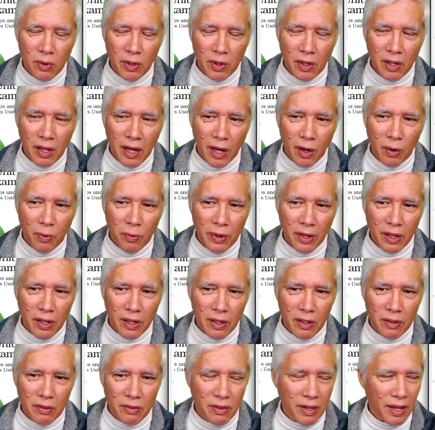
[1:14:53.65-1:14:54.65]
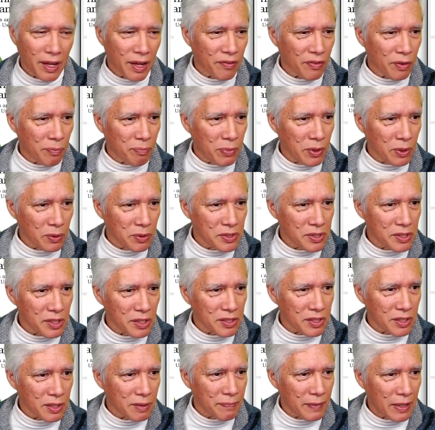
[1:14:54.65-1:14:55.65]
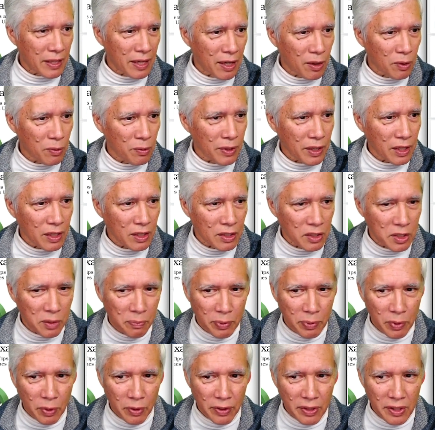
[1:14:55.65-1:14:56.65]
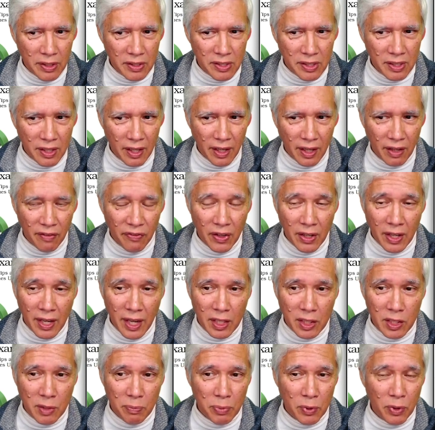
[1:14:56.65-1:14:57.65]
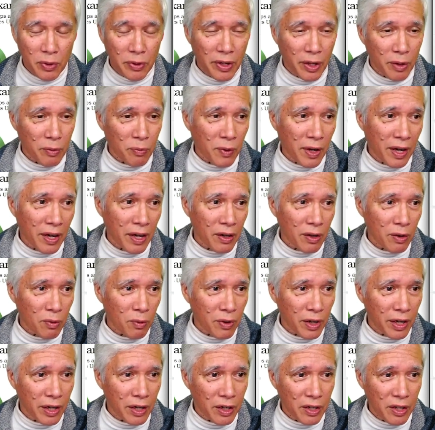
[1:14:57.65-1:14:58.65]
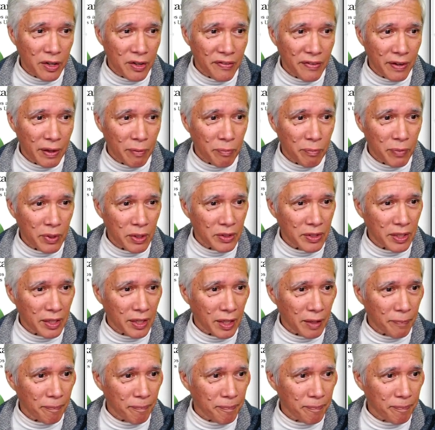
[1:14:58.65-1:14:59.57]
How are we going to have a build system, and how are we going to deploy this thing? If you can't deploy it, why are you even building it?